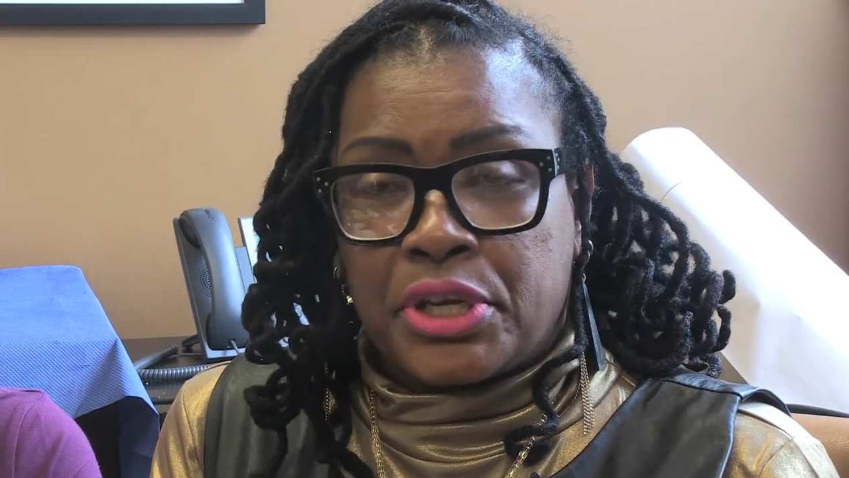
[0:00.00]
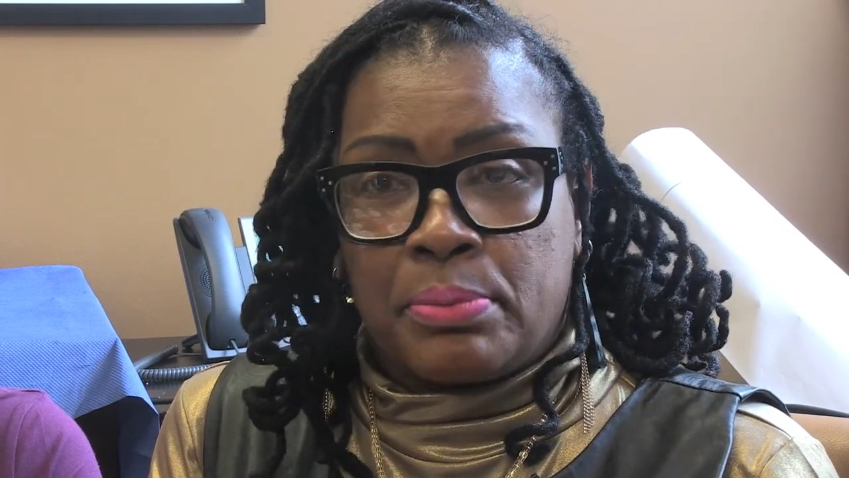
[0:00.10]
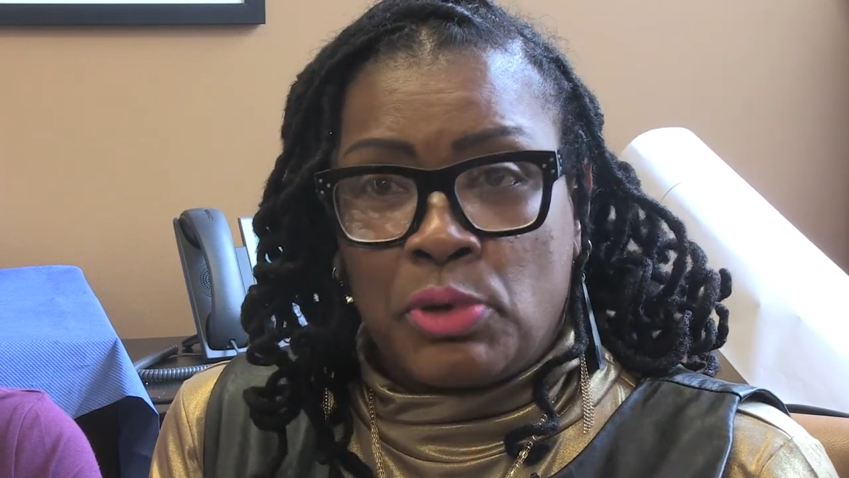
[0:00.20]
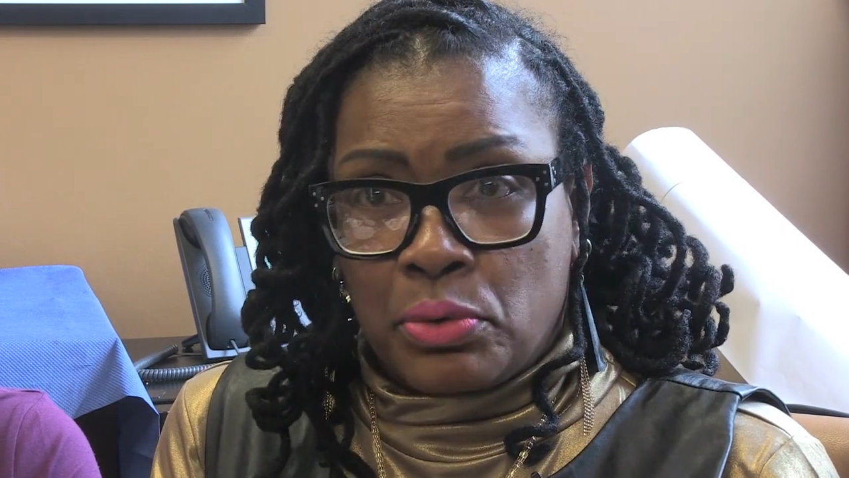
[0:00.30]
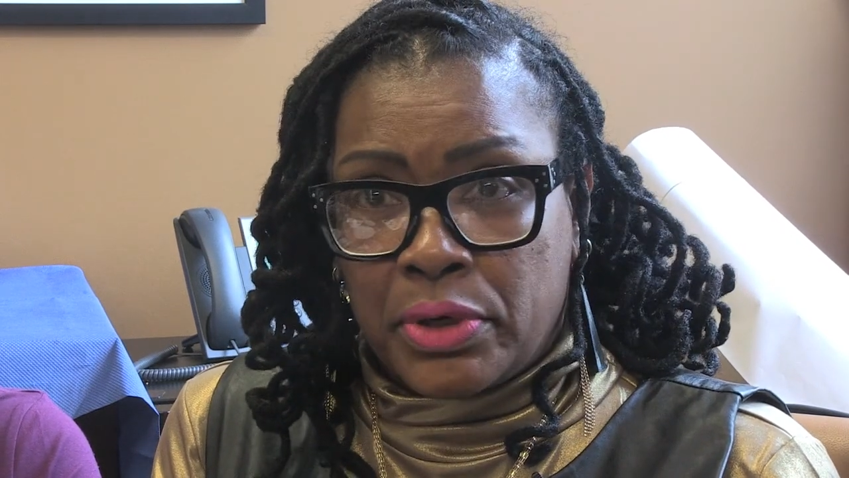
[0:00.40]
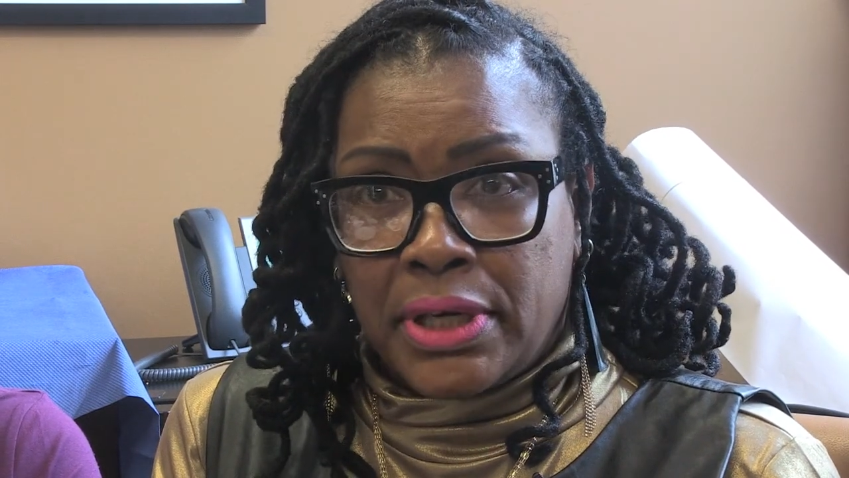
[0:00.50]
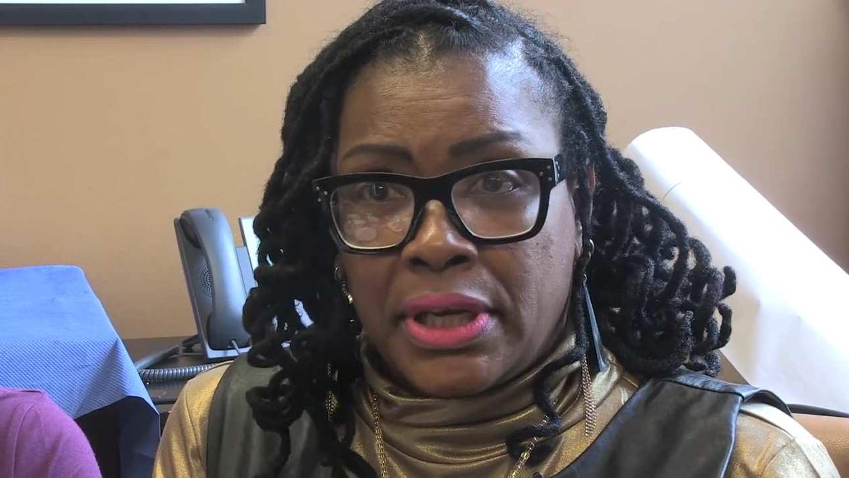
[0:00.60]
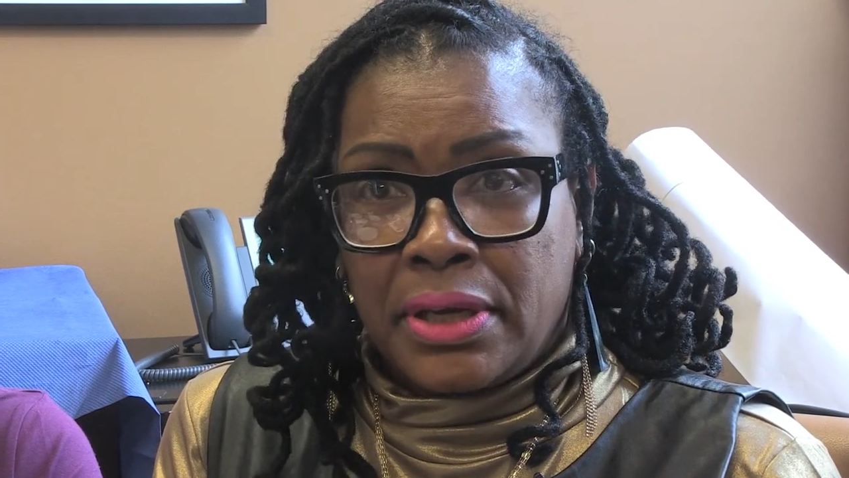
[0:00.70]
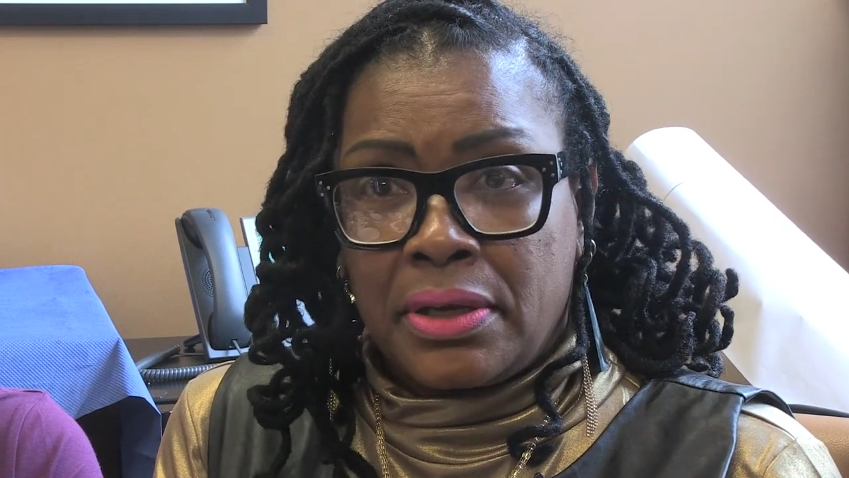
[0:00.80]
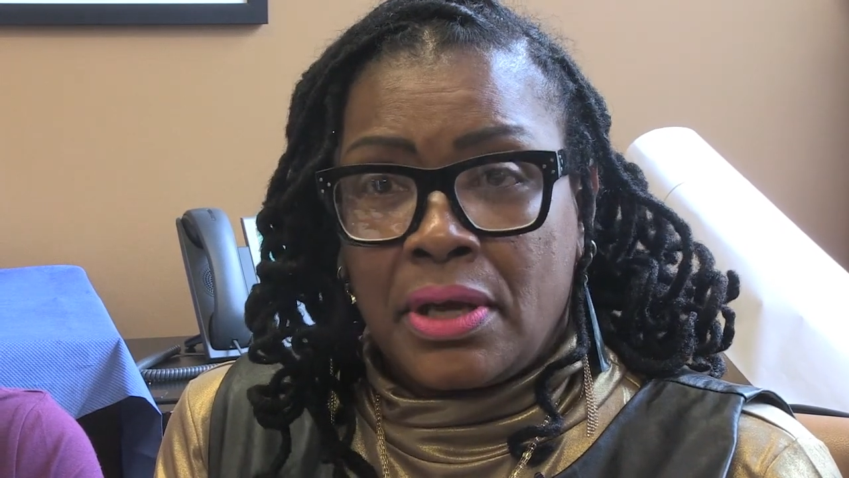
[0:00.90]

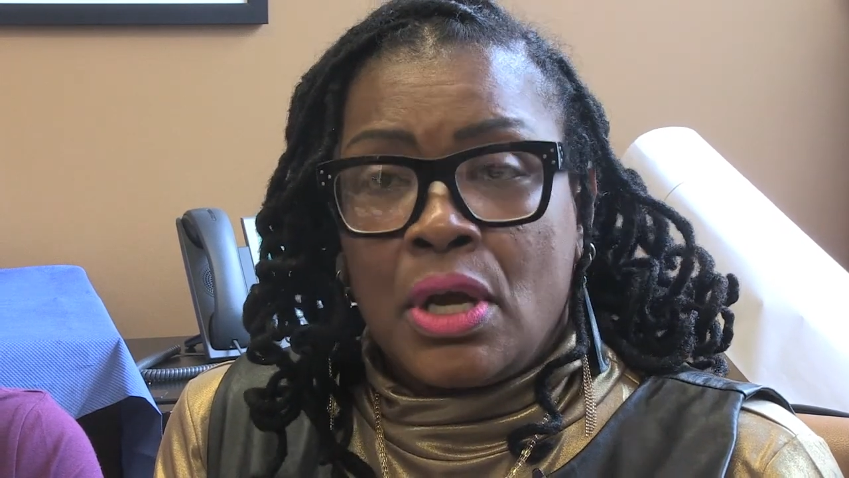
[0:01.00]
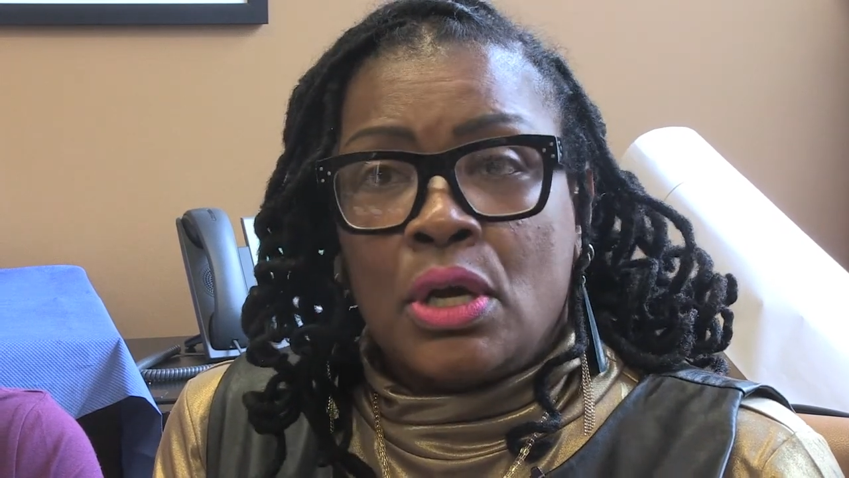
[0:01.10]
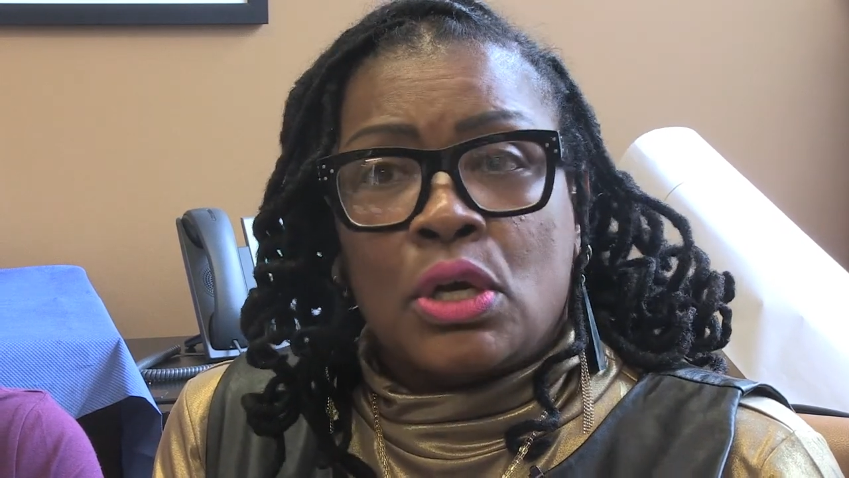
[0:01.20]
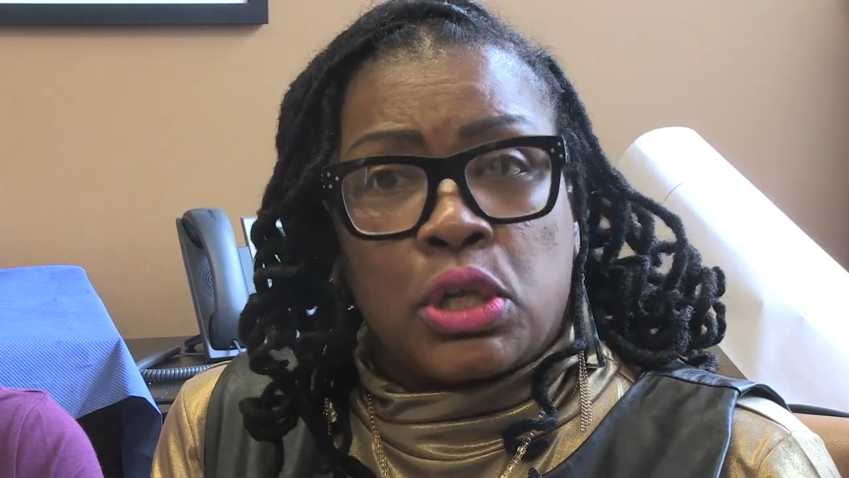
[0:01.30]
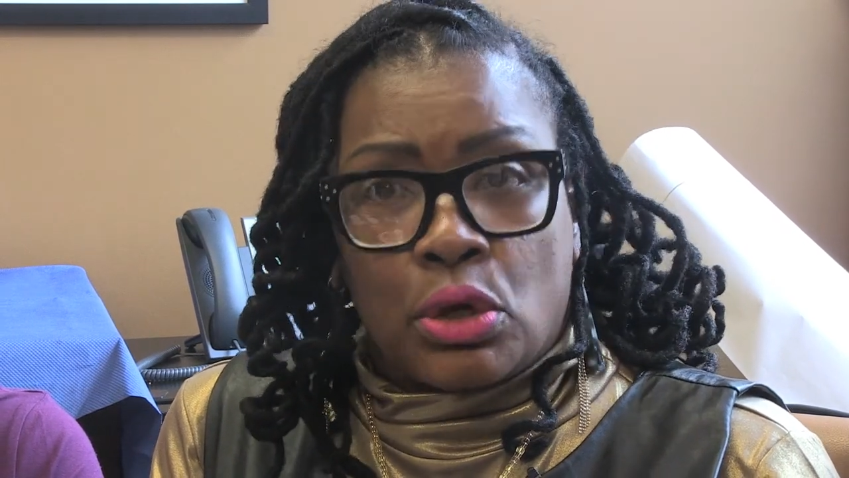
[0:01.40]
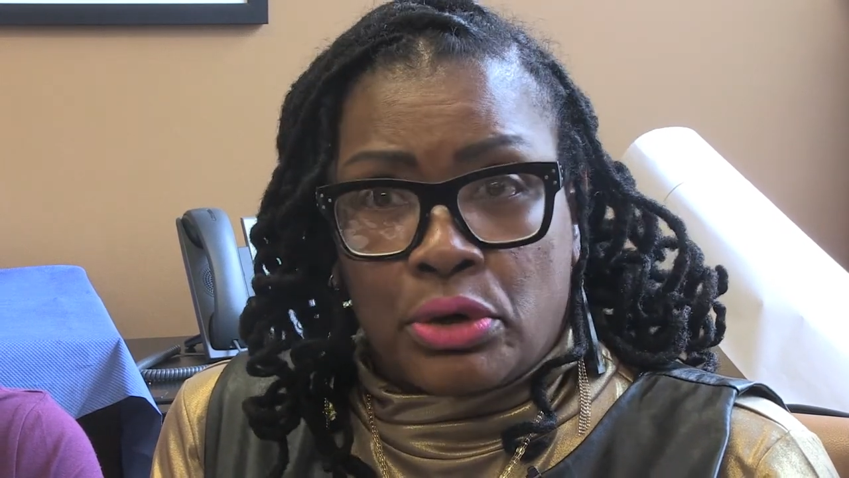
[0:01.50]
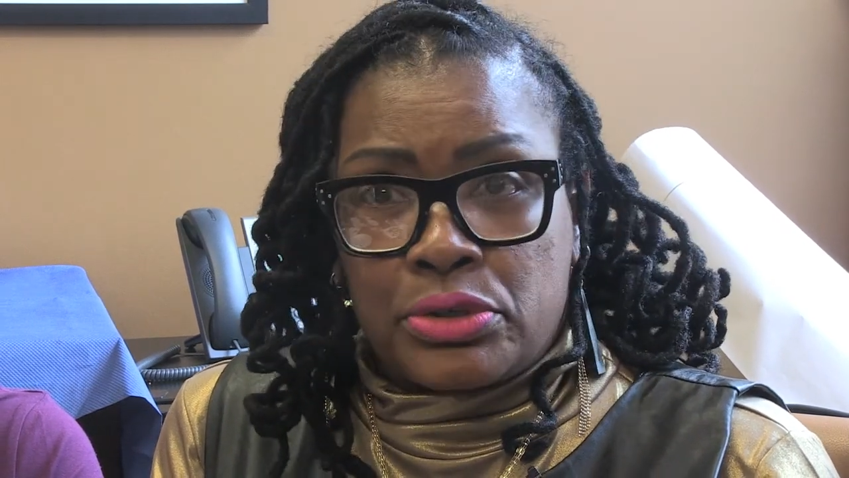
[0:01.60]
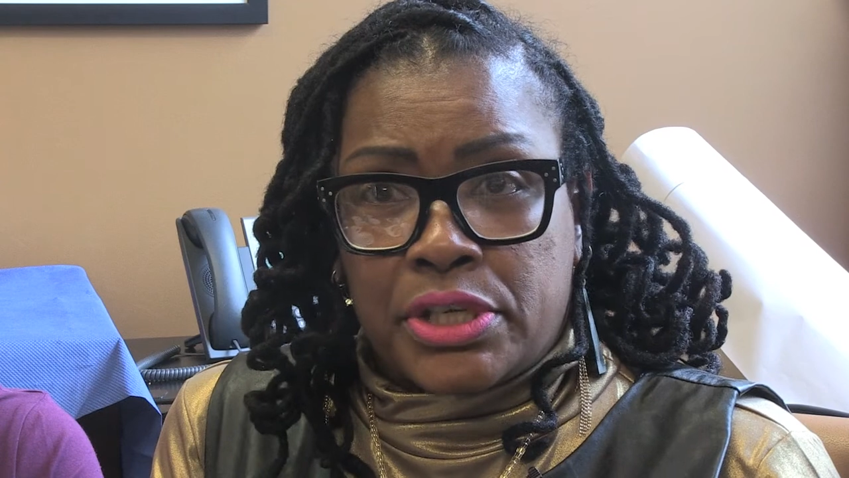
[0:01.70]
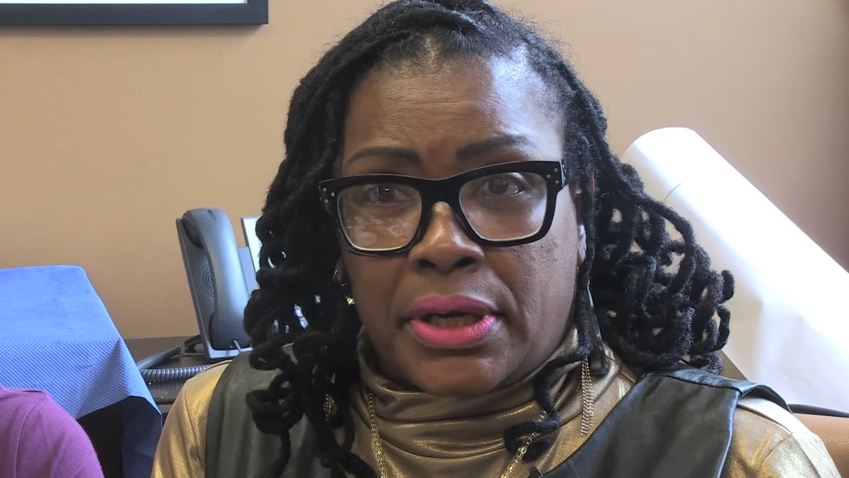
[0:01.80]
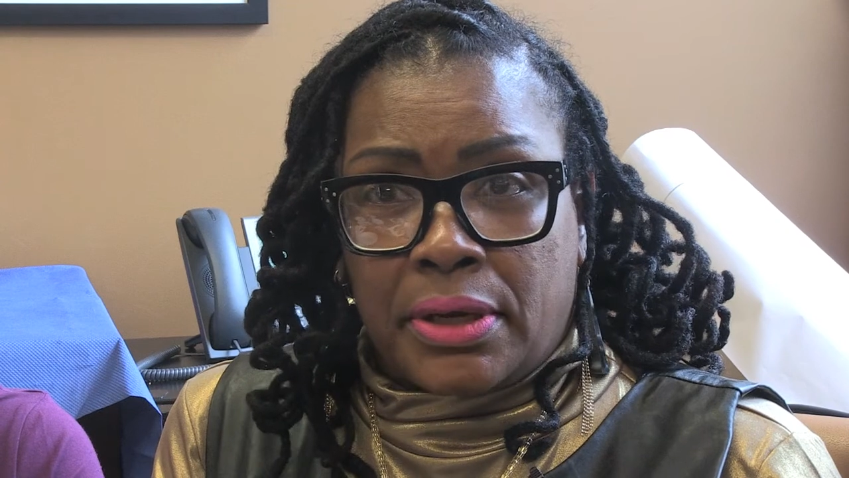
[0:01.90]
community,
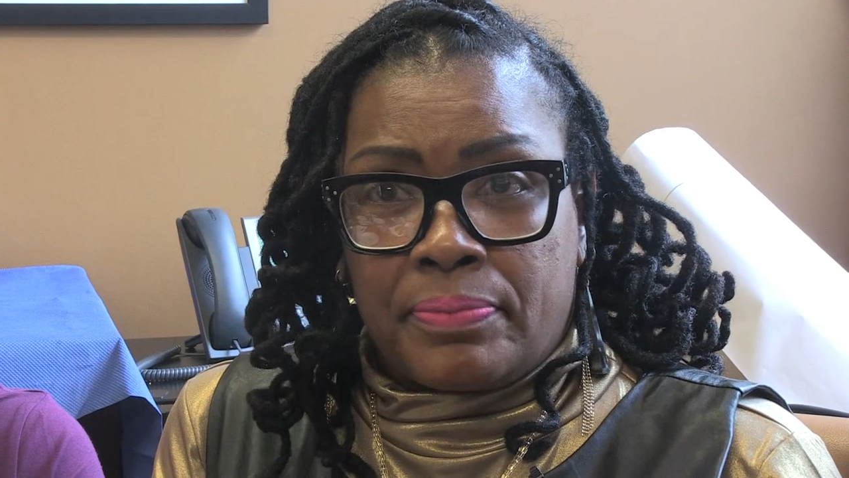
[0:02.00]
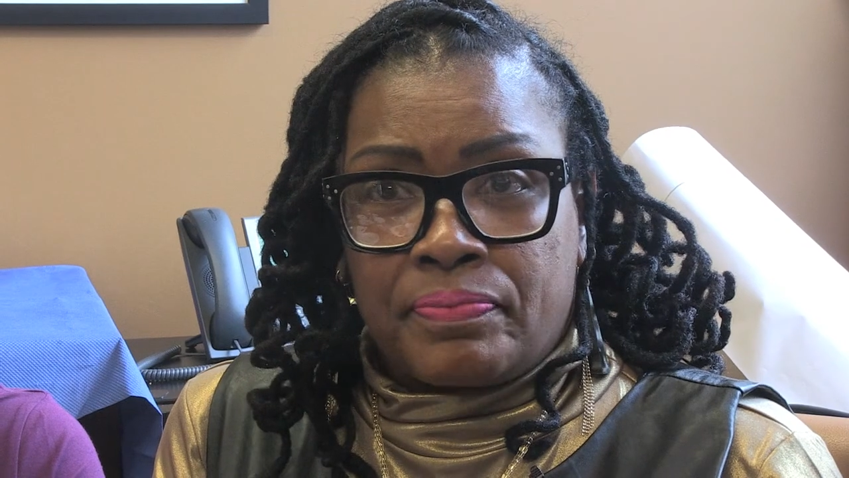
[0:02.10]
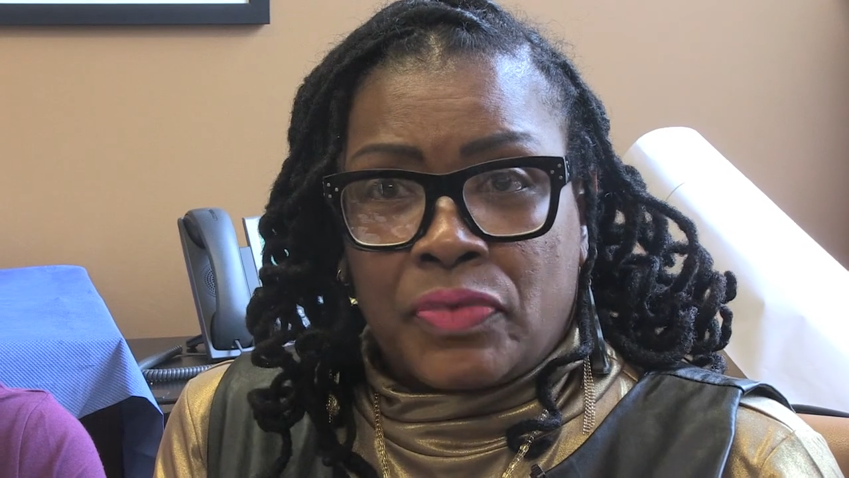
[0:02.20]
clergy,